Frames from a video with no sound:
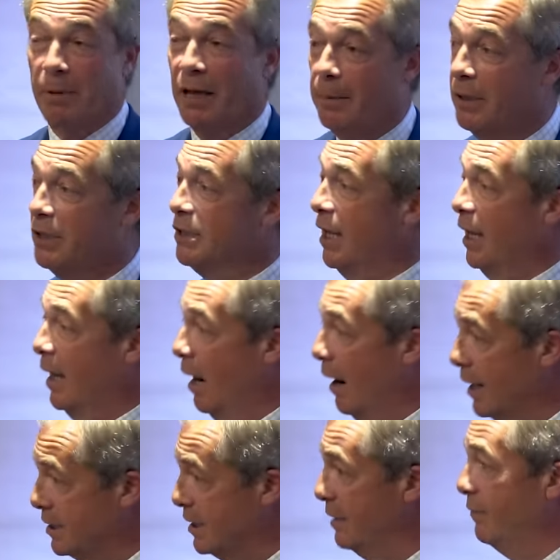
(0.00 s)
BBC,
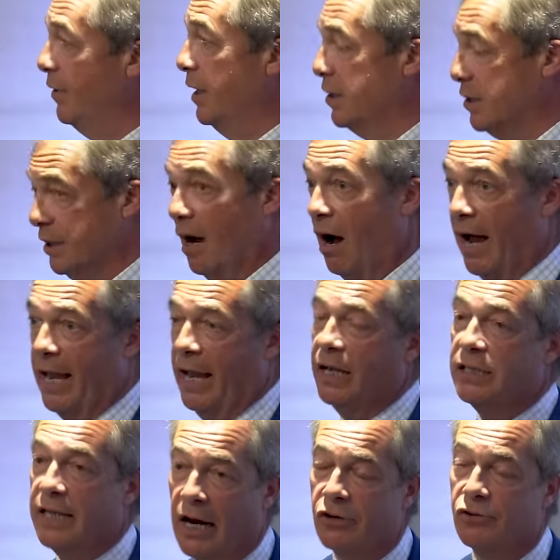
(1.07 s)
ITV, Sky,
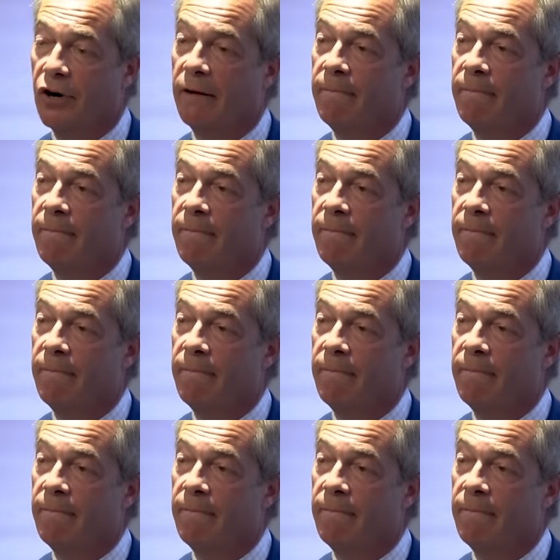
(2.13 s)
etc.